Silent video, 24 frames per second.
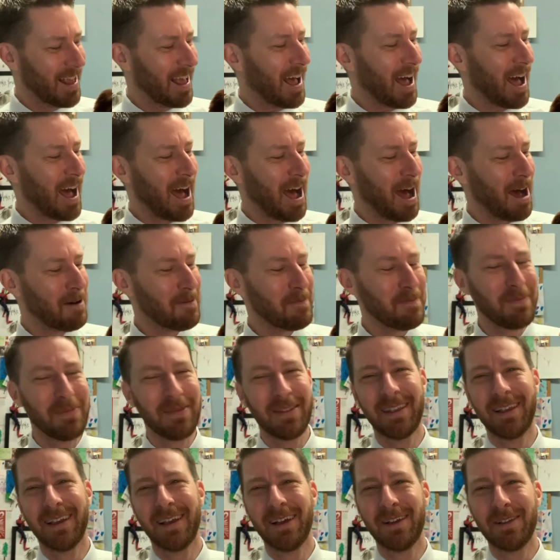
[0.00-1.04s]
Um,
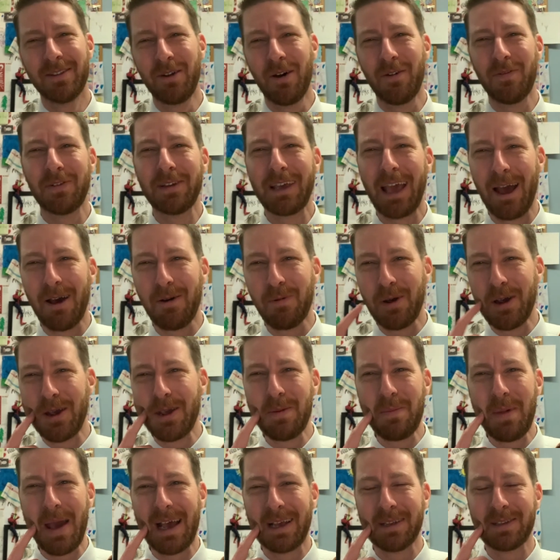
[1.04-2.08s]
don't forget, wear your
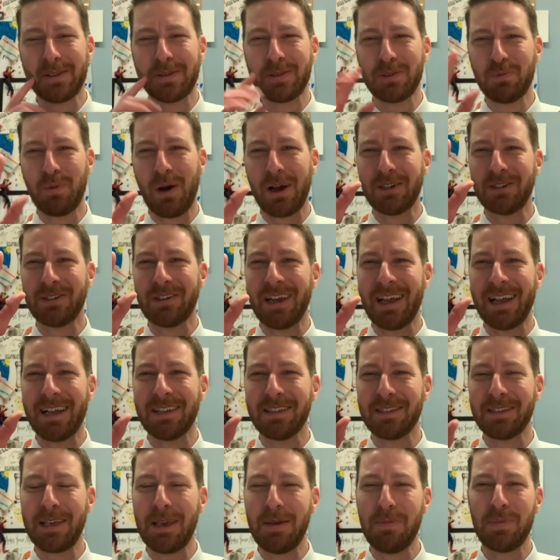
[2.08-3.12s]
masks, wash your
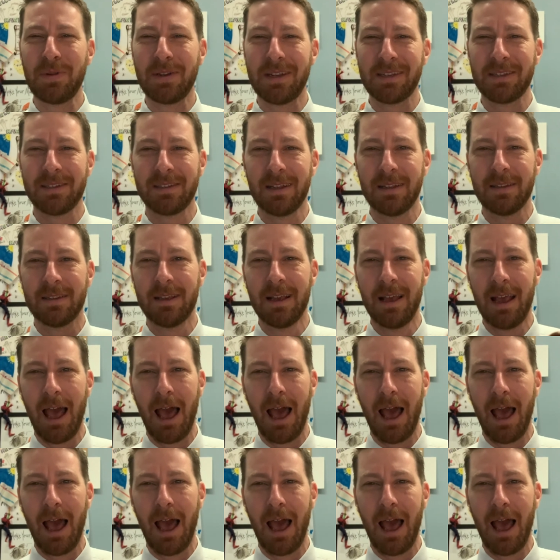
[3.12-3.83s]
hands, keep your distance.